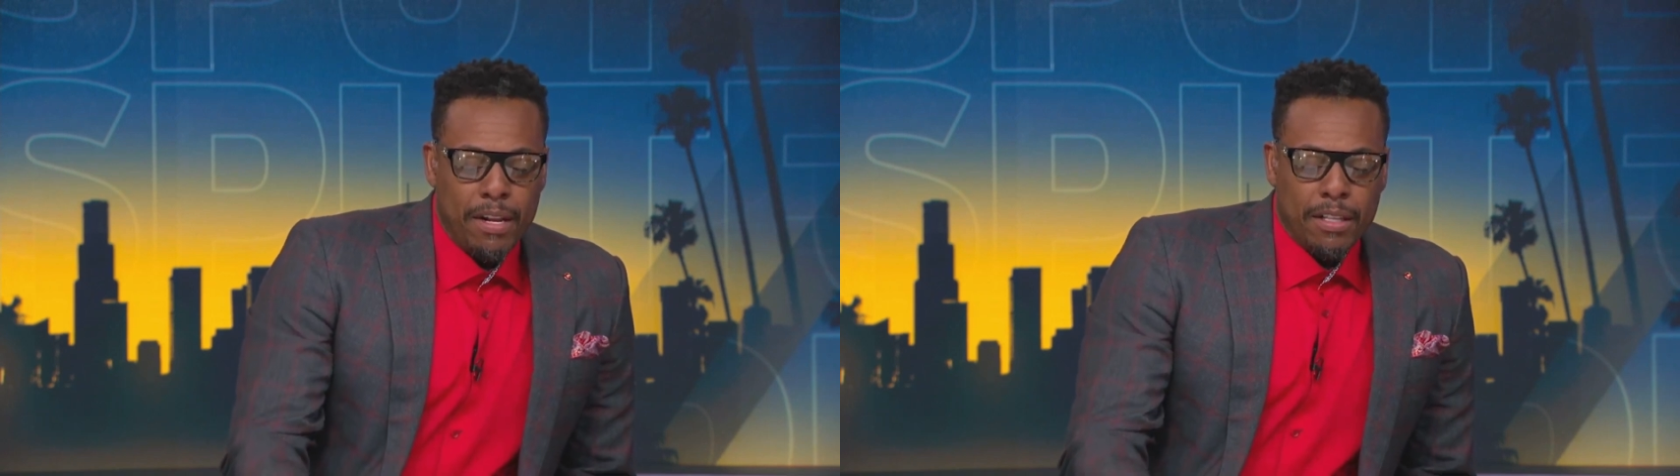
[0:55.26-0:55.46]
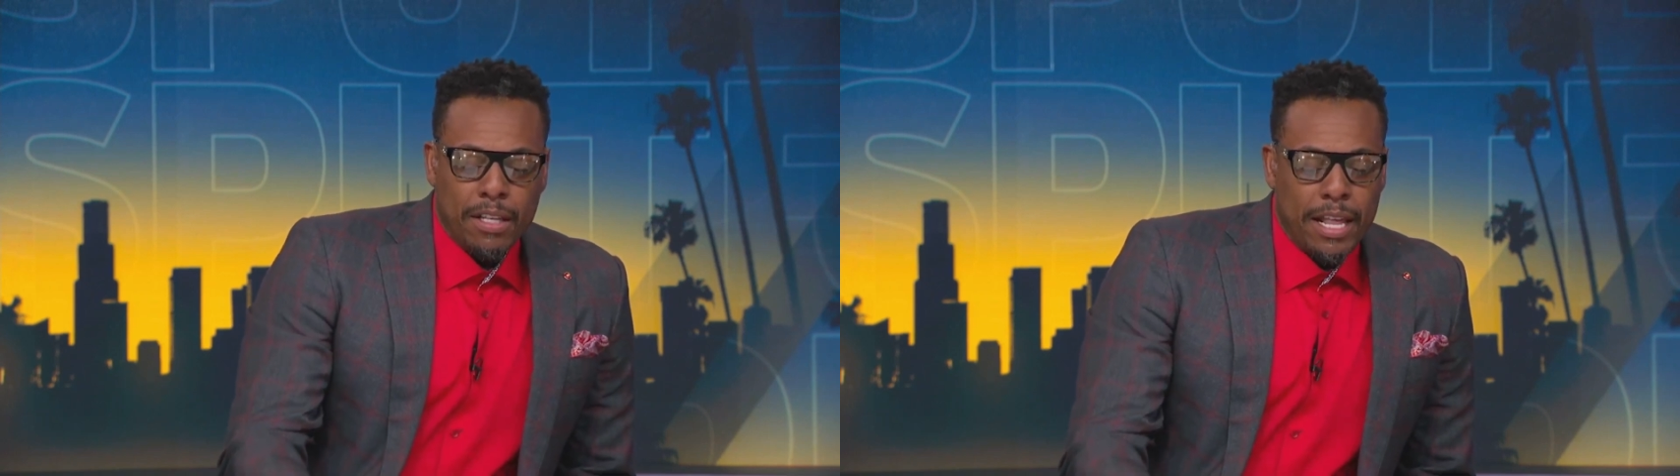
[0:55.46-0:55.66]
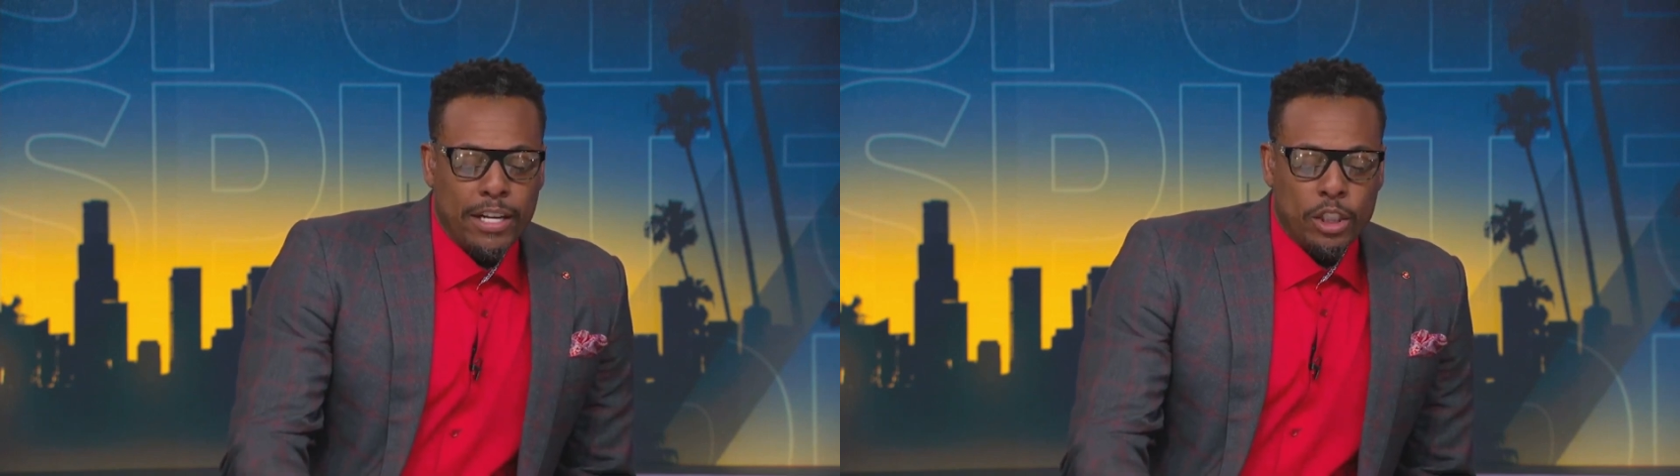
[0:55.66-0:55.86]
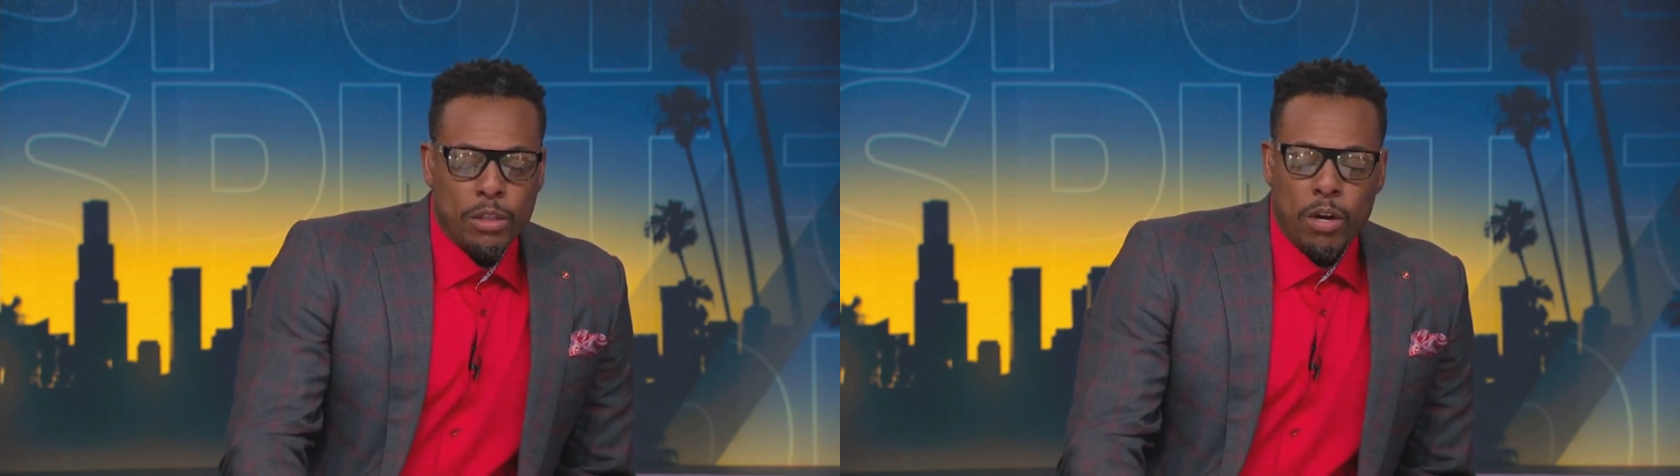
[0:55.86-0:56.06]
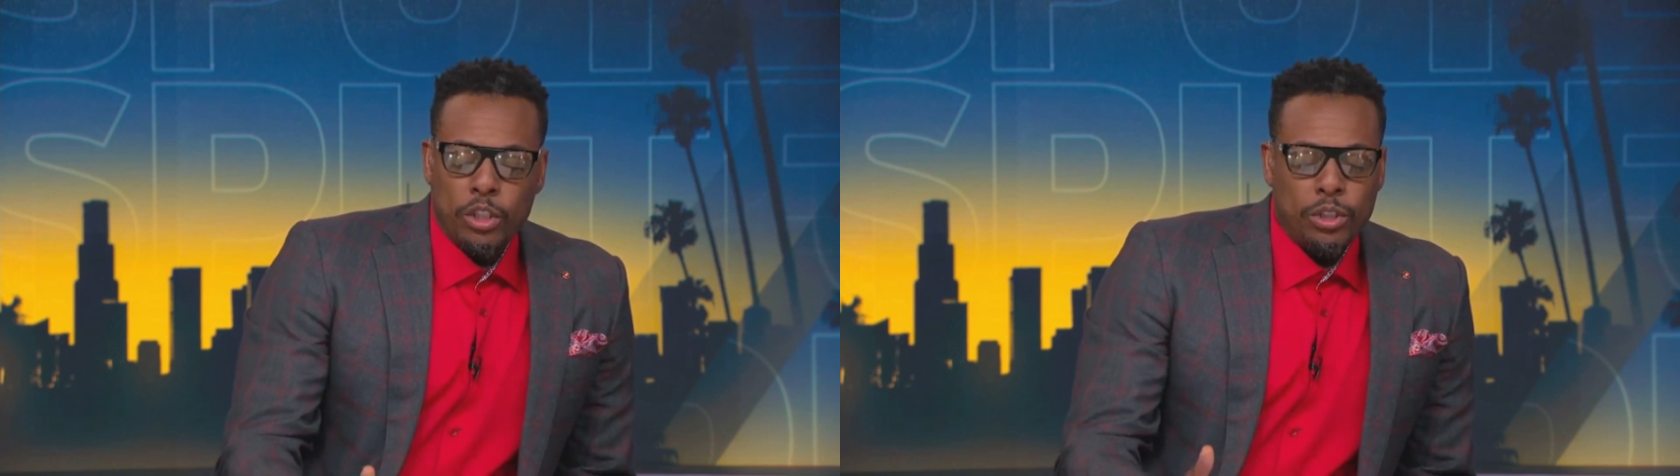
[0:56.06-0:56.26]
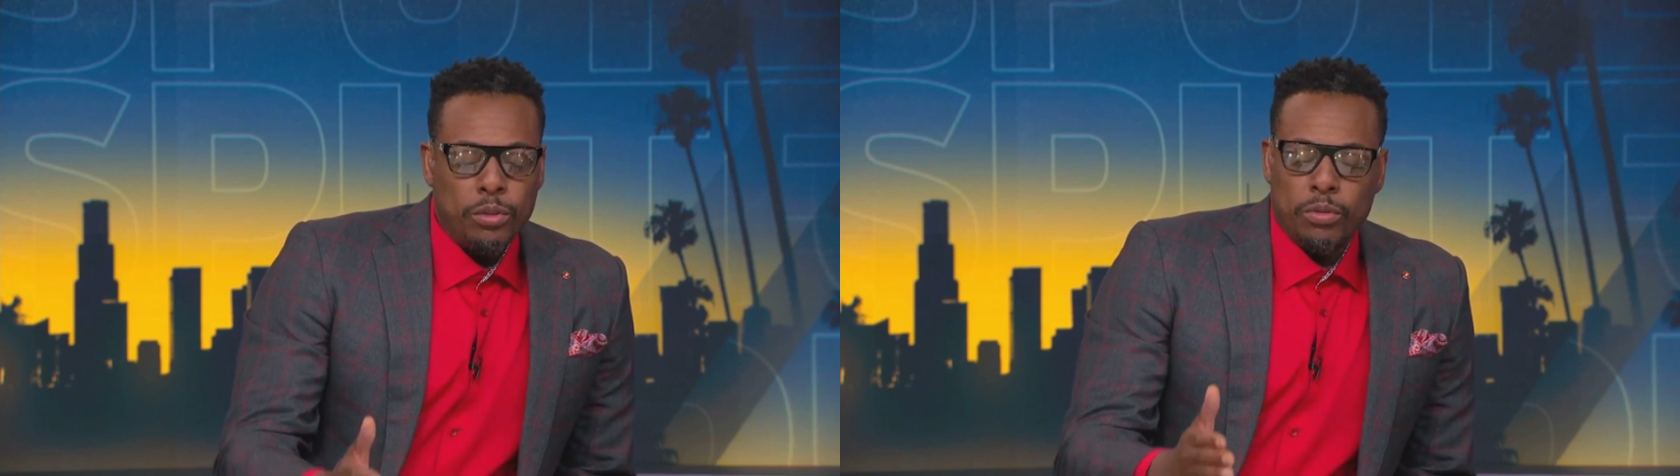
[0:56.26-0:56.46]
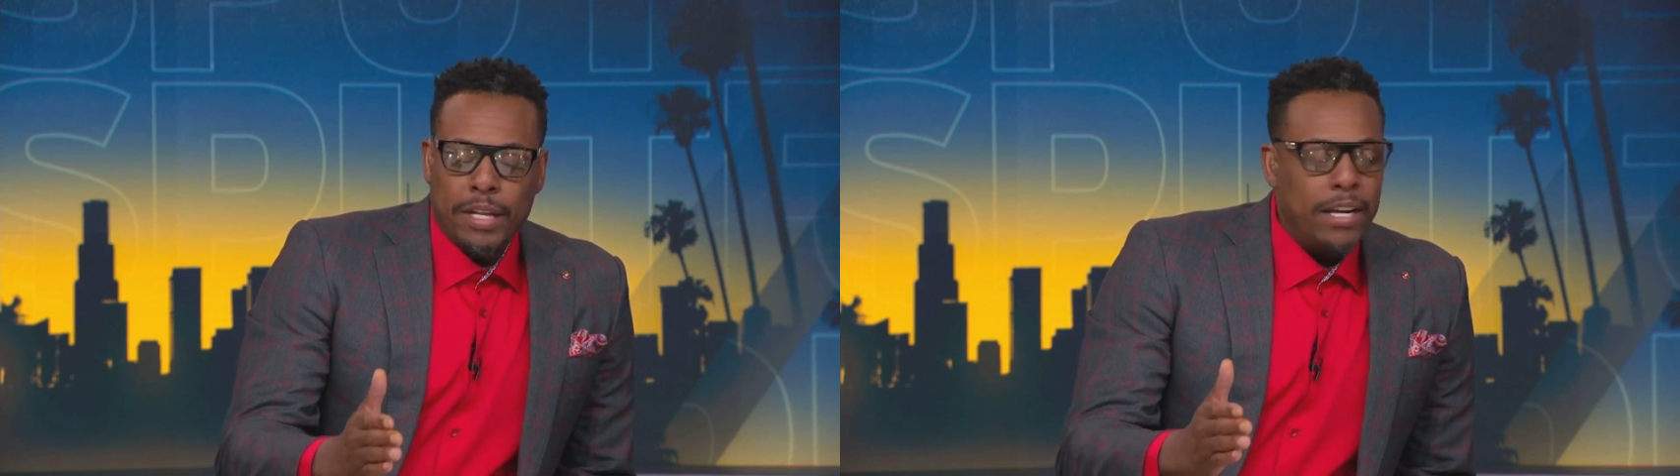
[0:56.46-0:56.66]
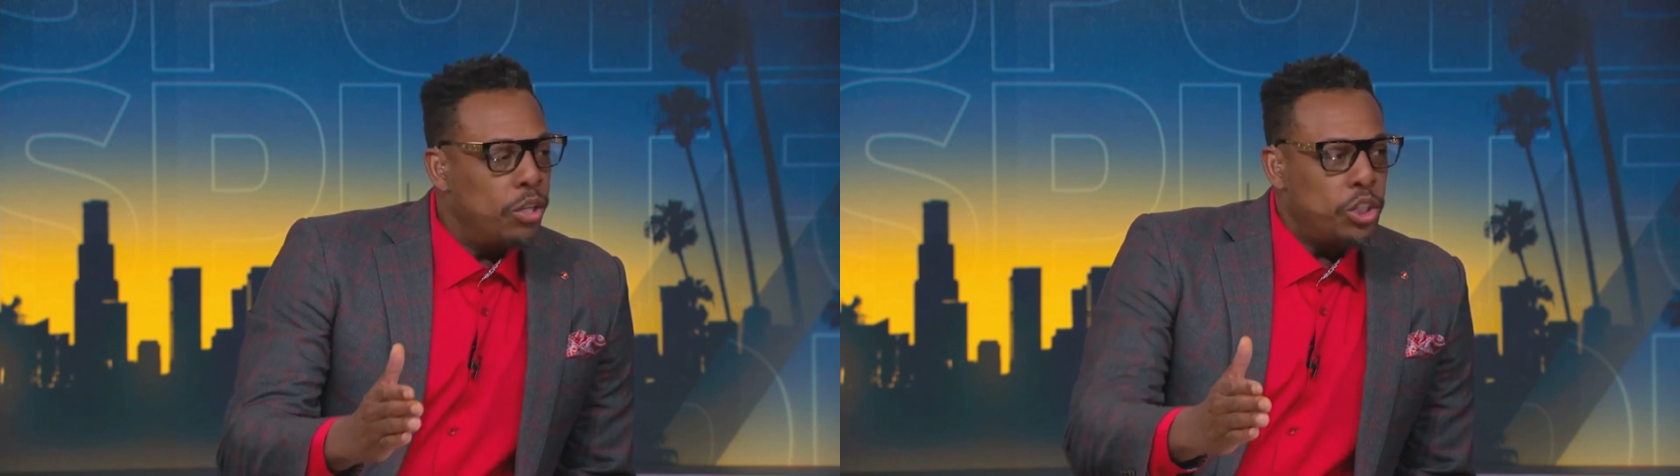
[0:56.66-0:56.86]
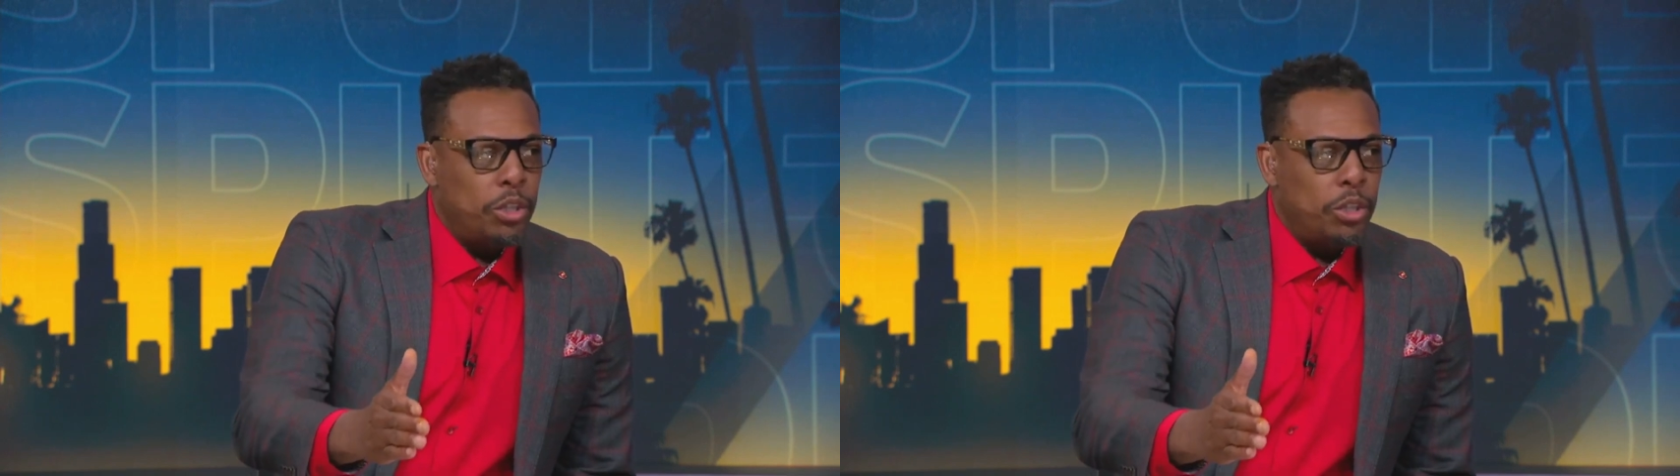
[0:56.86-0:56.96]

the Lakers are going to shoot. They're going to shoot